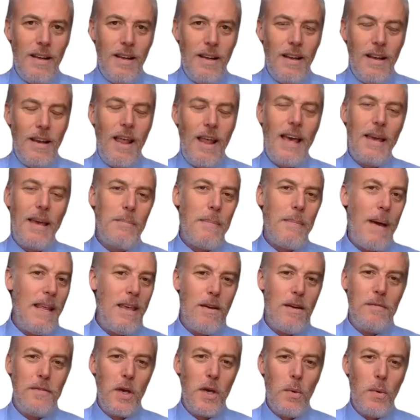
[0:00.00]
Like
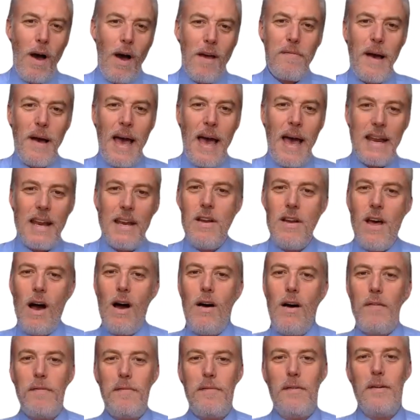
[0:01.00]
many of you, I've had
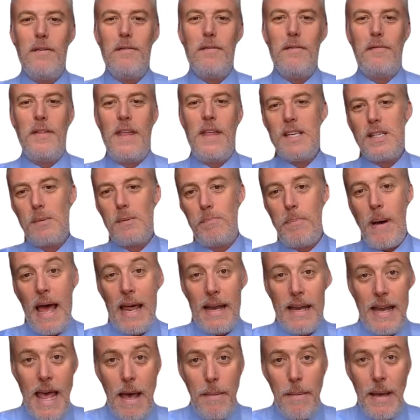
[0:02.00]
enough of this
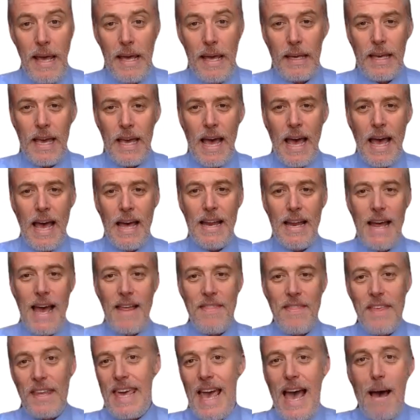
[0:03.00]
pandemic
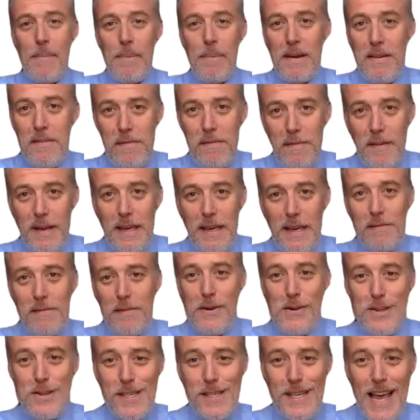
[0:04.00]
and the cabin
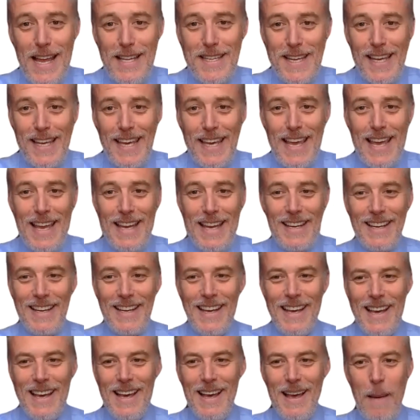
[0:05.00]
fever is setting in.
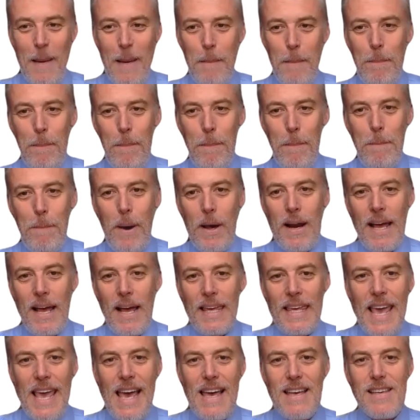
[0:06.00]
But I
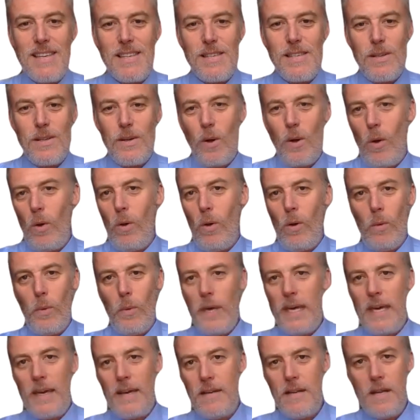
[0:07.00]
guess all
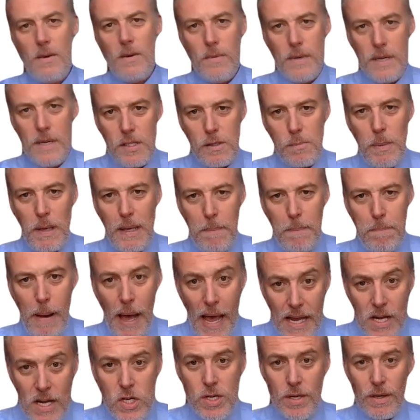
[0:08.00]
we can do is be
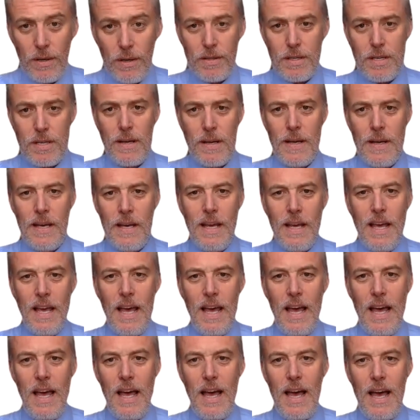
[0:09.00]
patient,
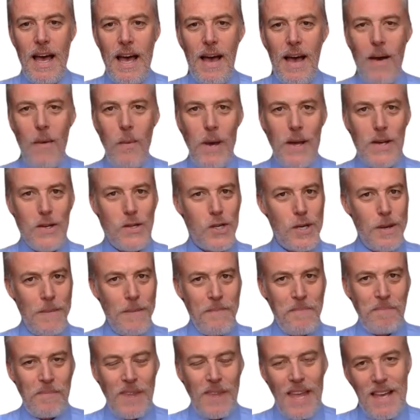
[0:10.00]
which,
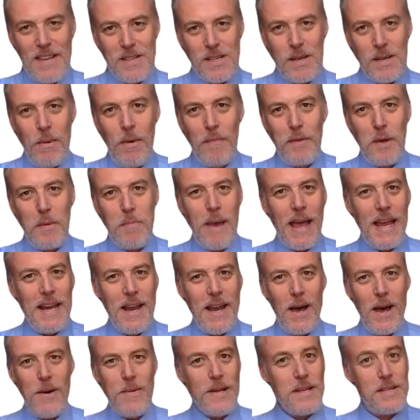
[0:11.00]
as some of you may
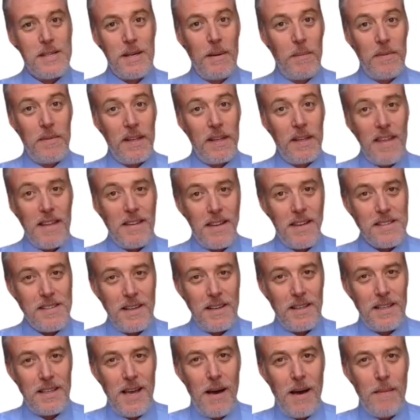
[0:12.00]
know, is something that
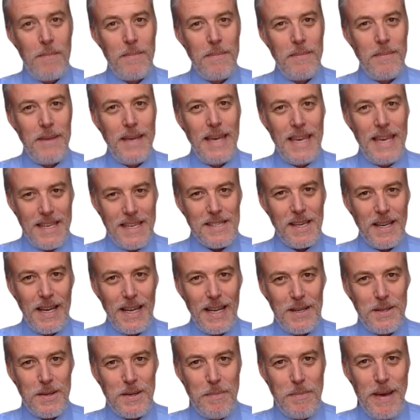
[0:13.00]
doesn't come
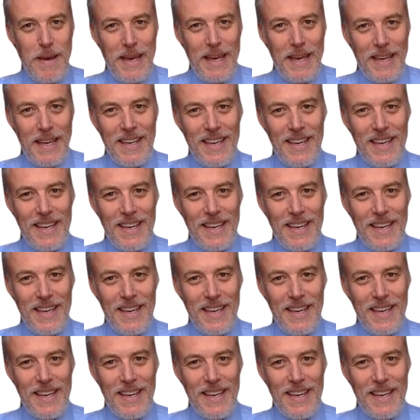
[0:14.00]
easily to me.